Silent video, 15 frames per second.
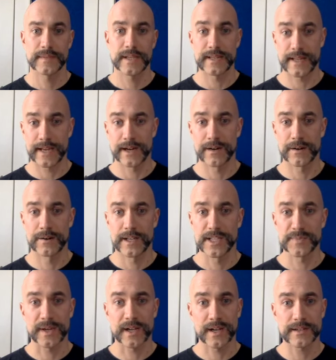And now, it's
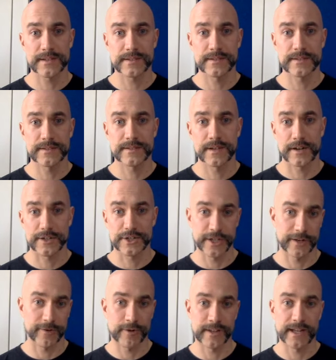because our
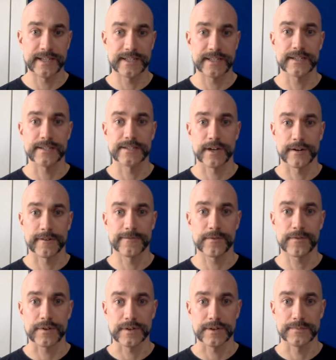general ideas are
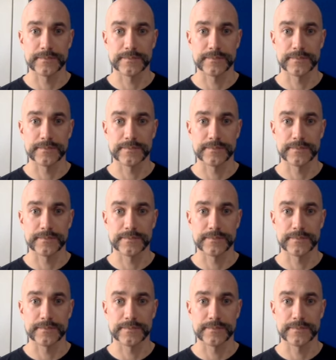formed